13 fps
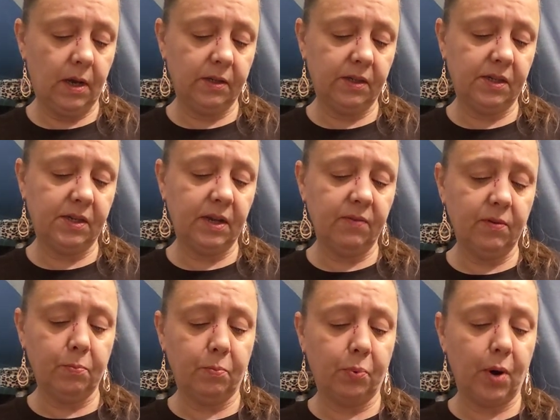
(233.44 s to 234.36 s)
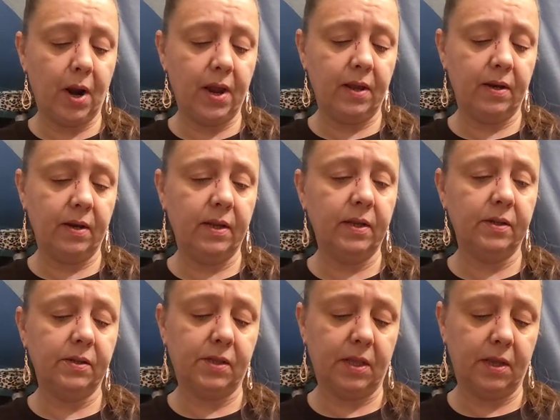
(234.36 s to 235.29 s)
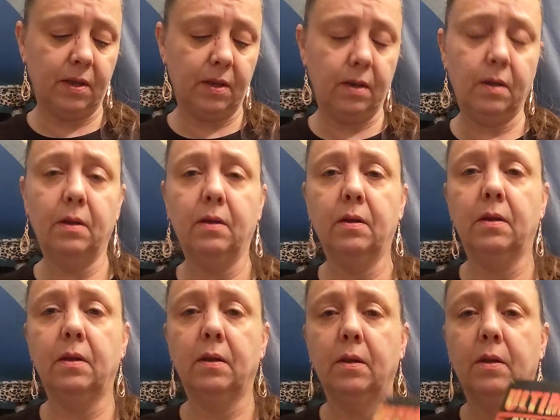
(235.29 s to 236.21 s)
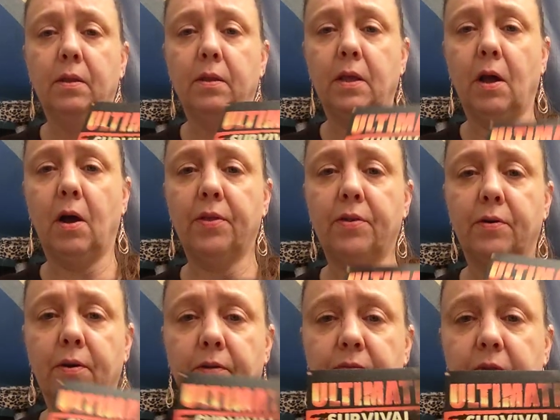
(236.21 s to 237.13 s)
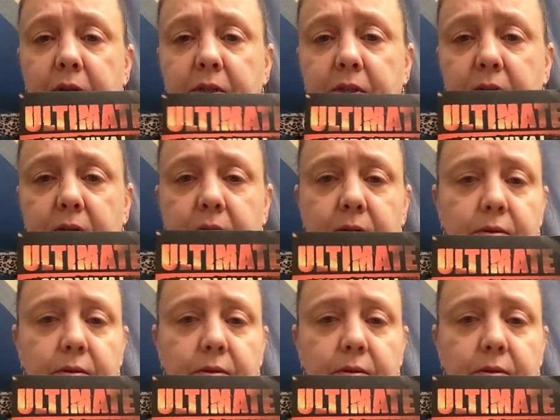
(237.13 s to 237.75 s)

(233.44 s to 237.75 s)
Stephen Bryant is the author of this.